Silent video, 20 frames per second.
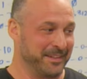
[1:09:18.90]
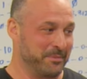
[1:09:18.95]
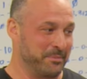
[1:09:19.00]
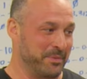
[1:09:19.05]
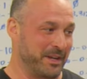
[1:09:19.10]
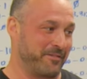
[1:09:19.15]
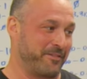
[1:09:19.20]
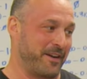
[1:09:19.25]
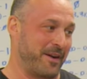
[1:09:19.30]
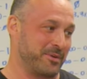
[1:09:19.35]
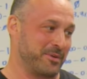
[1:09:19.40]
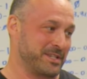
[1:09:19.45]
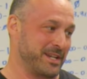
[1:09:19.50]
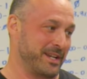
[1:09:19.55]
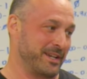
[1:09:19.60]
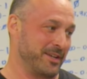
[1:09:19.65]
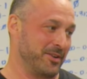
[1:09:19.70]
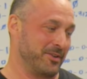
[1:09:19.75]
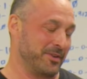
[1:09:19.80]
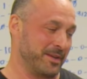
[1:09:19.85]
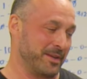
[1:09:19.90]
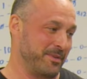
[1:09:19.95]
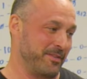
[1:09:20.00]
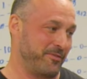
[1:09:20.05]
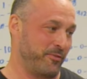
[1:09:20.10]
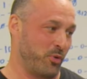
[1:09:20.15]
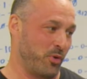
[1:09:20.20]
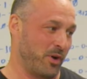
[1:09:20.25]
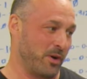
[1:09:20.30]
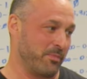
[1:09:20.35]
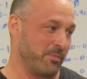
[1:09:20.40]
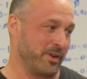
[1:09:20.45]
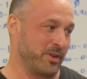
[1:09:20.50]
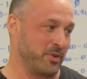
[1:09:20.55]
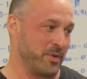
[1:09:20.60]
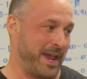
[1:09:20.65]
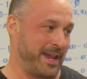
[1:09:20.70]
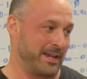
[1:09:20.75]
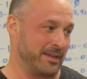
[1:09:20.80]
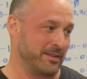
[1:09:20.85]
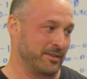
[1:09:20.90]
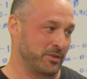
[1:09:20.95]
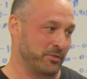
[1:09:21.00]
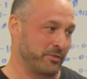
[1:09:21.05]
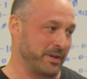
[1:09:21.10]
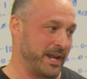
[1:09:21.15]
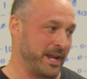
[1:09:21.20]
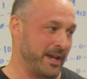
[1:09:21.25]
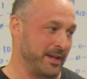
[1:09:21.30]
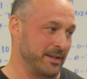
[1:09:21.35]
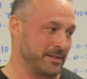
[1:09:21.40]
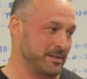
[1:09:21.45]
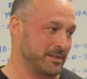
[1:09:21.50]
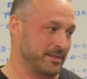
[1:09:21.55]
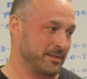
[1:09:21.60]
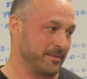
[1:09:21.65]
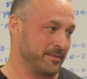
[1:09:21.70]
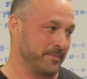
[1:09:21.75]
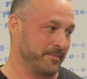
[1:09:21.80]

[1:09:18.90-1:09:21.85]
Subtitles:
But if I was like, yo, give me 4, I'll bring you 8 in 3 days.